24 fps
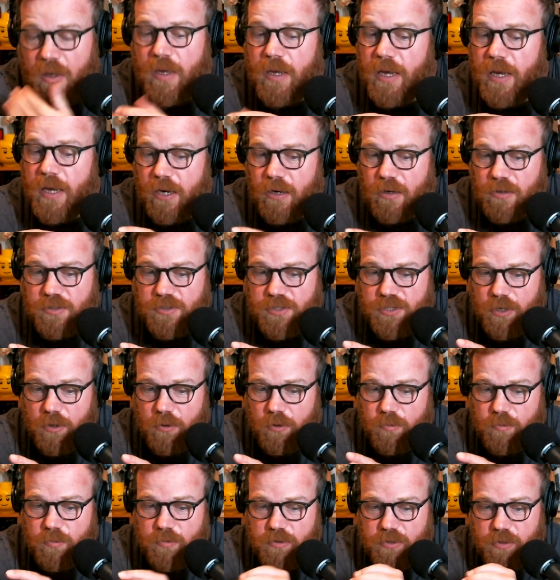Hang on.
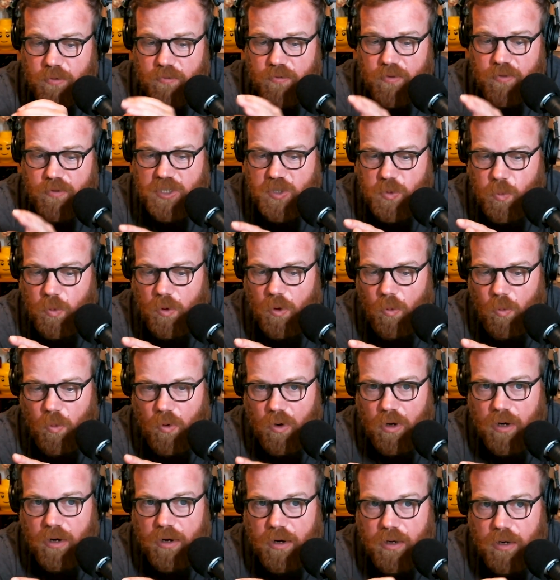So so this will
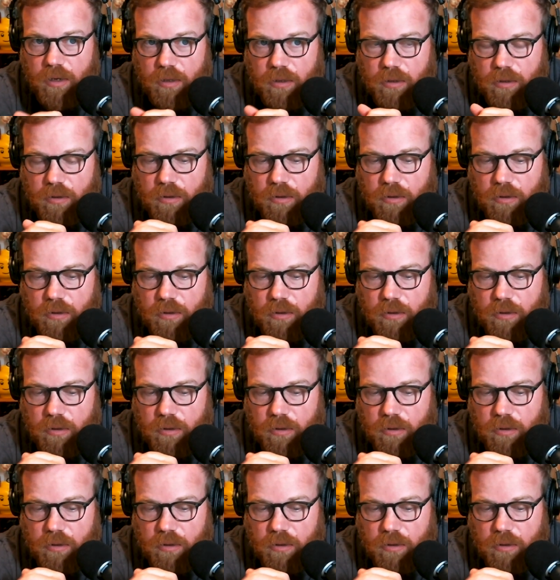work